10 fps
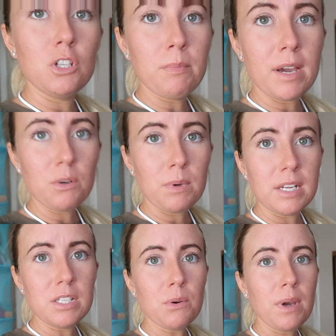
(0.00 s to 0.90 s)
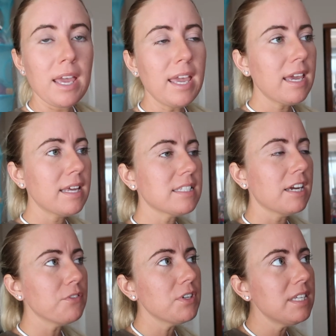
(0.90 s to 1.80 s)
no matter what I do. And
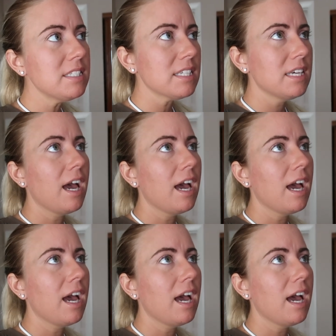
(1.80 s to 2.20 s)
I've looked,